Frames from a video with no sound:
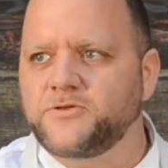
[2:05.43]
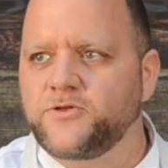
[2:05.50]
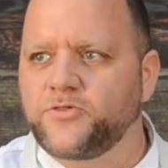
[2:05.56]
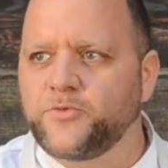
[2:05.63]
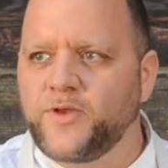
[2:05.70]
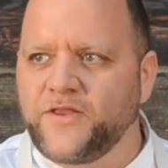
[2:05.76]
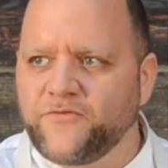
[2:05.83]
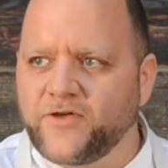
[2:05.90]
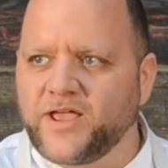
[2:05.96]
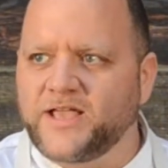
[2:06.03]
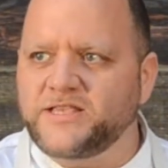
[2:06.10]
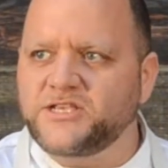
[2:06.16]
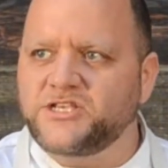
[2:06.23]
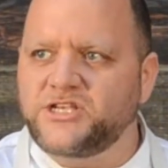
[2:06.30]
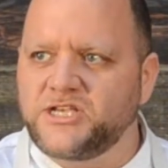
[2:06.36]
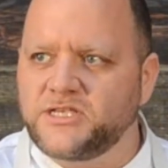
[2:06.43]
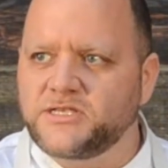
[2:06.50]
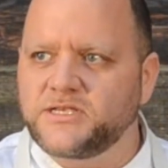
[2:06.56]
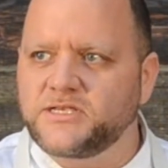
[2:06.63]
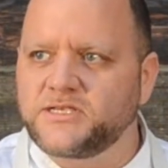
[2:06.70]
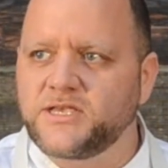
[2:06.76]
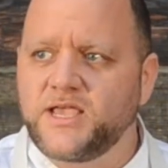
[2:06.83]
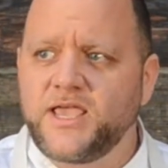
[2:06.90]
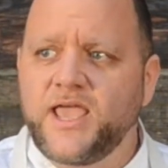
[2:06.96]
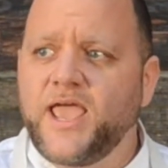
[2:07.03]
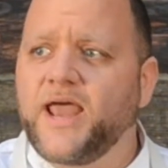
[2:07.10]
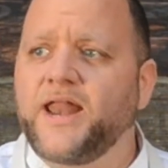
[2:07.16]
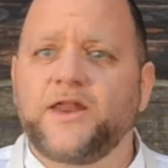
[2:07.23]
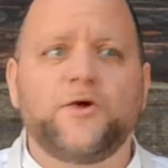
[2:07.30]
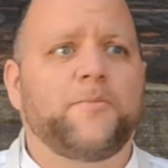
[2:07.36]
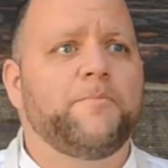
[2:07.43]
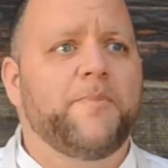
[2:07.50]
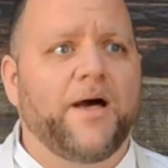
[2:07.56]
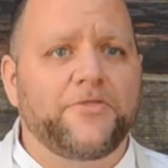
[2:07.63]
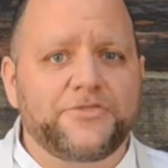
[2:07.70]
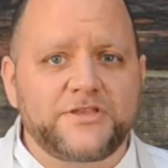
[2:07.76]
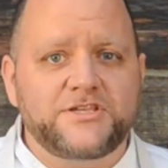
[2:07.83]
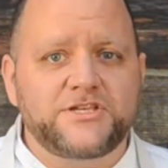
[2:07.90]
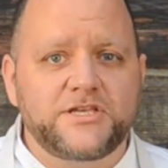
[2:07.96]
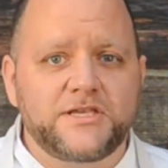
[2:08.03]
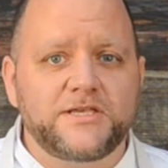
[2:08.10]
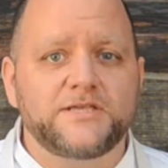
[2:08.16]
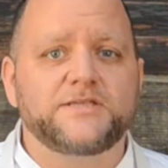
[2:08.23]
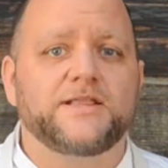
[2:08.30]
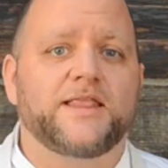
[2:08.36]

We do 3 different kinds of cheeses, and I don't melt the cheese.